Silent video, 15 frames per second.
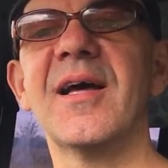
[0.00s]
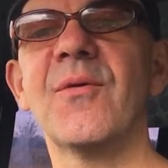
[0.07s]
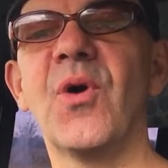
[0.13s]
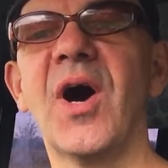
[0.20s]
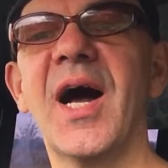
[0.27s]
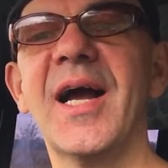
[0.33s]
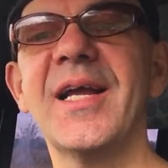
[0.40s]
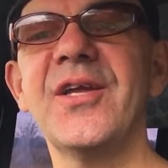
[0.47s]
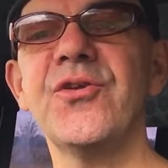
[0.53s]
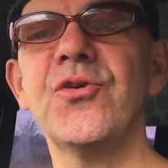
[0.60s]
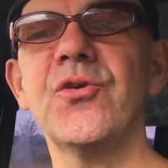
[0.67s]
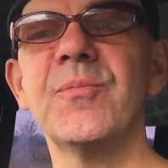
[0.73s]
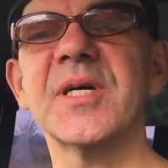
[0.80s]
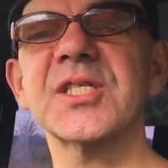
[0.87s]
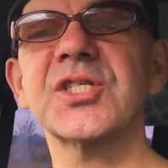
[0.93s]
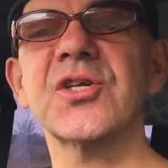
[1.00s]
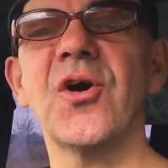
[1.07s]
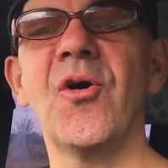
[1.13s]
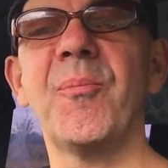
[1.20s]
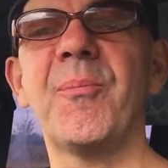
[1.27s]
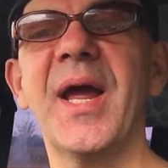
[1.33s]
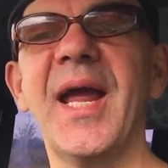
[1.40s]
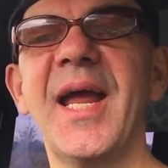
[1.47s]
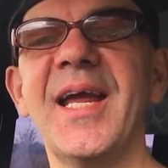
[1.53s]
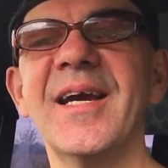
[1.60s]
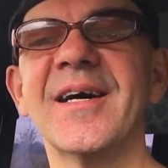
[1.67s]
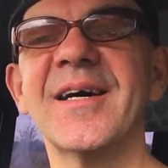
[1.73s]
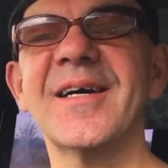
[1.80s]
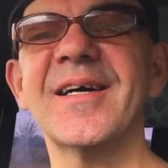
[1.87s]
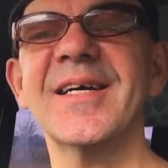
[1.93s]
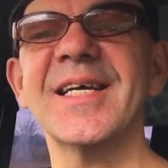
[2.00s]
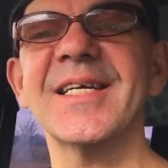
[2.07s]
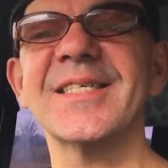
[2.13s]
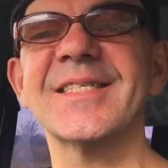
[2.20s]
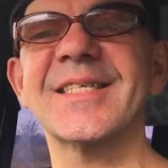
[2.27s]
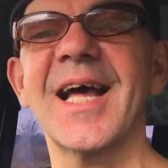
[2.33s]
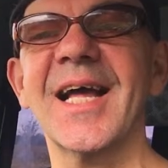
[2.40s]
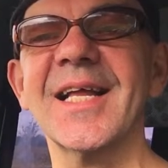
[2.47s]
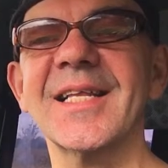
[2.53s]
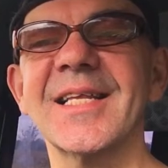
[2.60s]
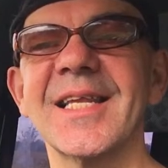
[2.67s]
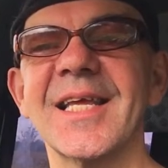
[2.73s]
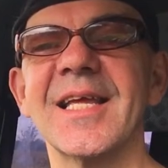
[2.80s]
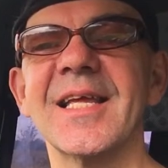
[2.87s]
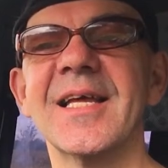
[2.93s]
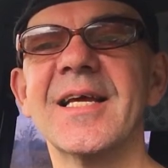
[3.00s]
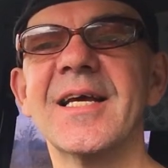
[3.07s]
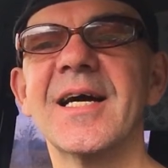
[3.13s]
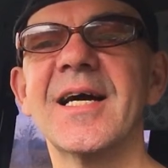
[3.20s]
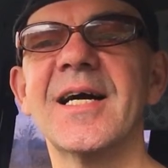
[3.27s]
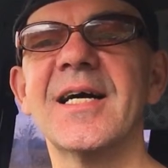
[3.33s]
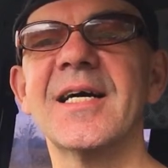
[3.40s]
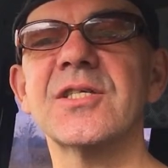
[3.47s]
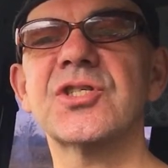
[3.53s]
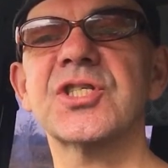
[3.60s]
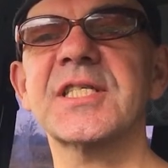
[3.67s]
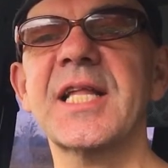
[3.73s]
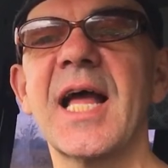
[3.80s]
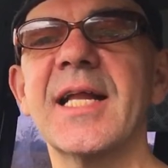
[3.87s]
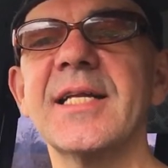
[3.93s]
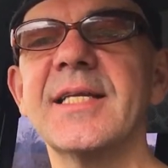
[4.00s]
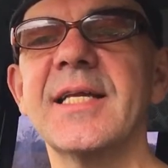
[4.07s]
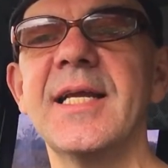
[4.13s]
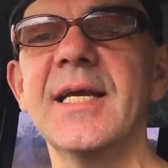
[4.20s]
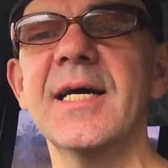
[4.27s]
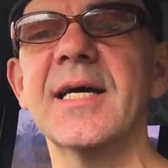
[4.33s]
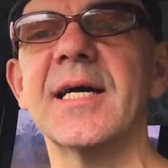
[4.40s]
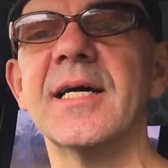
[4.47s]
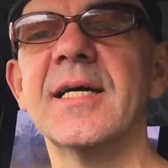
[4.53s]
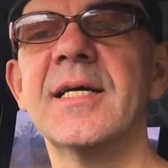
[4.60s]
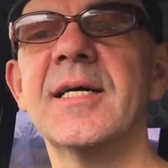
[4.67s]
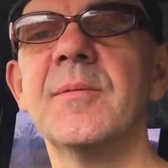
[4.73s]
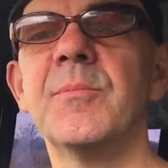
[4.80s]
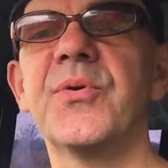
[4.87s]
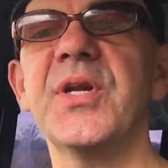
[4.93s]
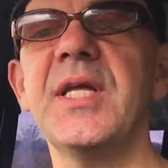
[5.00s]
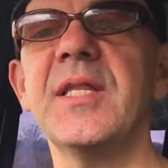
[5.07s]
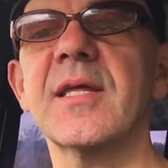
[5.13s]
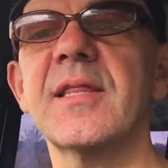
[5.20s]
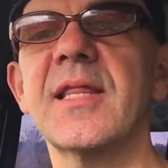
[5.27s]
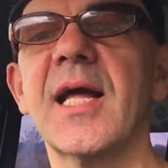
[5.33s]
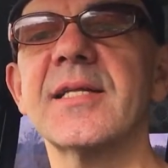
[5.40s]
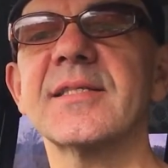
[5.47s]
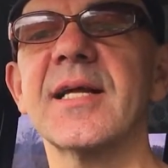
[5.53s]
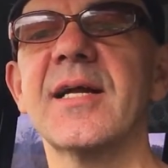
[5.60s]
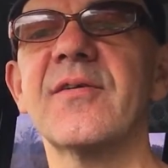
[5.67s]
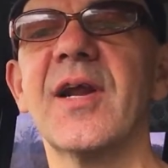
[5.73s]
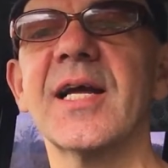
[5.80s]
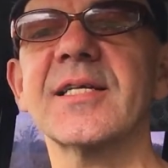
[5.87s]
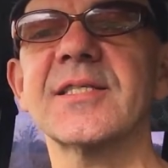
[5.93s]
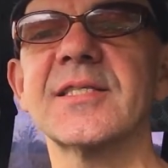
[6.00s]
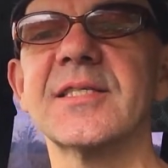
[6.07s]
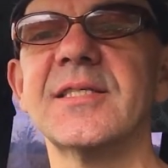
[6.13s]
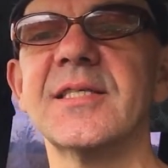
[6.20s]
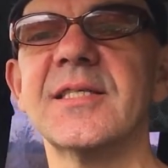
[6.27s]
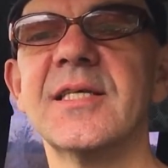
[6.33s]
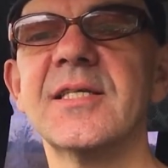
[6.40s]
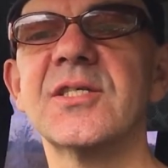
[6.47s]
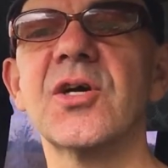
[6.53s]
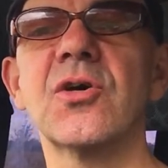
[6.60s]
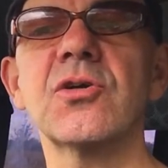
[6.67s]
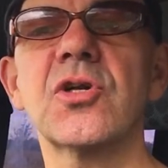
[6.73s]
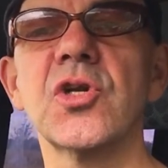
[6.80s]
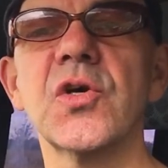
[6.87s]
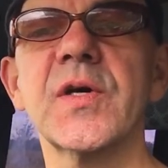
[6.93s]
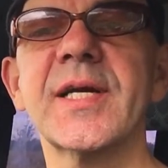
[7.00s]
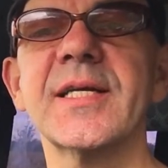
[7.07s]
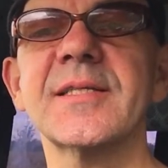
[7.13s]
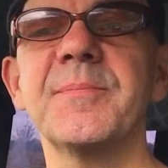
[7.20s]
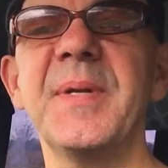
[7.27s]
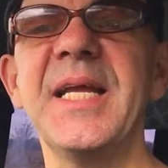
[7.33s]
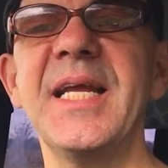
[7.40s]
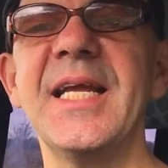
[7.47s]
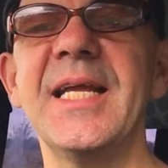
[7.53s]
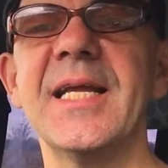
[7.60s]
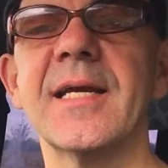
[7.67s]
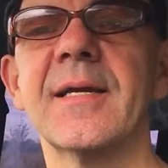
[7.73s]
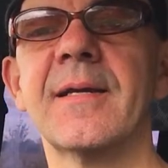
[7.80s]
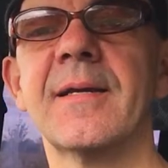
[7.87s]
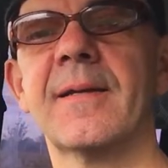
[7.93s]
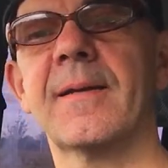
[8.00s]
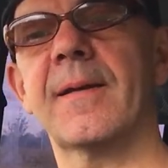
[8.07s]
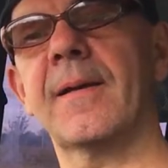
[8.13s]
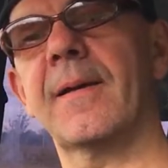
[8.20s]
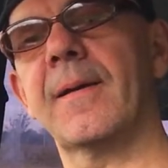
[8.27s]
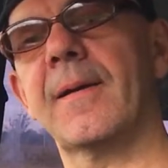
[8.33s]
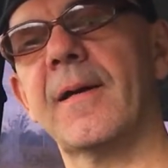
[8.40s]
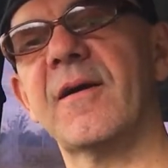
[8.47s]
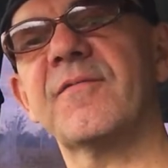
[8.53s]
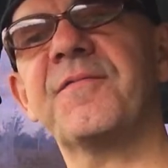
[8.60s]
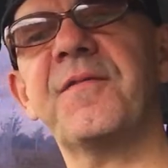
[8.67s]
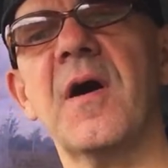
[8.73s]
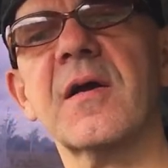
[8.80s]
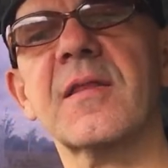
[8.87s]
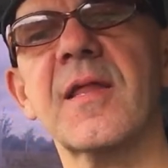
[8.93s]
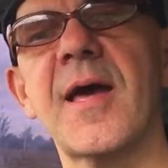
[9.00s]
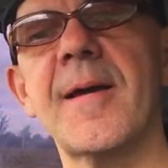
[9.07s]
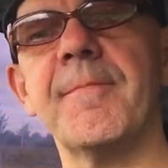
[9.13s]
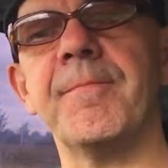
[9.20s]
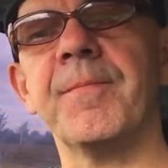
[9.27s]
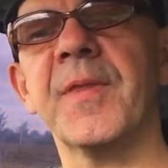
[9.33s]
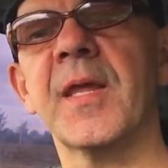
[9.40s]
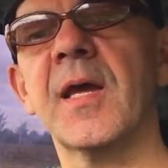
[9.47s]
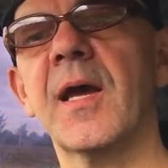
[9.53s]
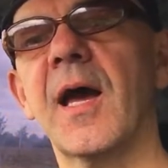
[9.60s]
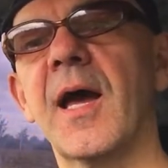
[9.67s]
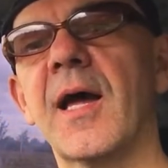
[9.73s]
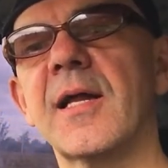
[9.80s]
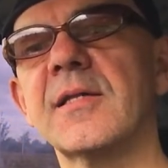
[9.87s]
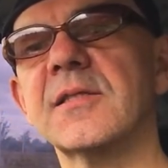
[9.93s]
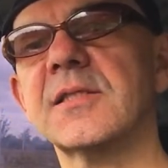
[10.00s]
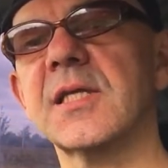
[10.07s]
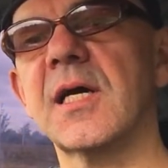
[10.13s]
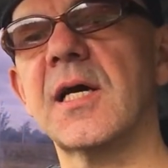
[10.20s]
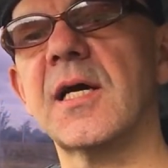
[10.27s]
why you must obey her exactly. Stand here, breathe in that direction, don't look at me. Fuck them. And